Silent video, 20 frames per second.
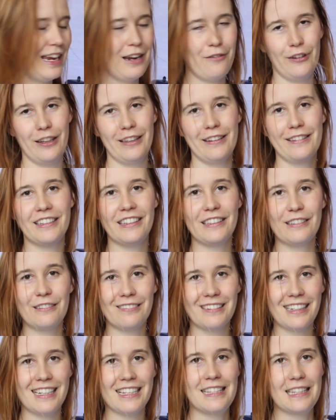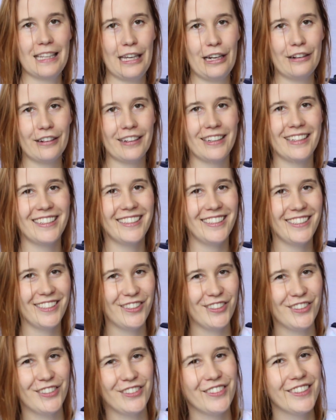everything's a little less scary and
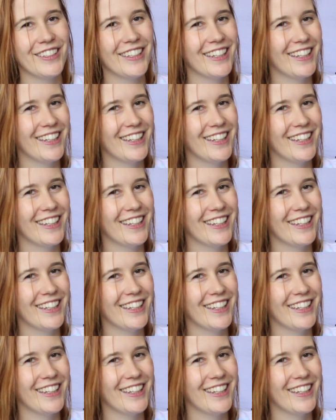new.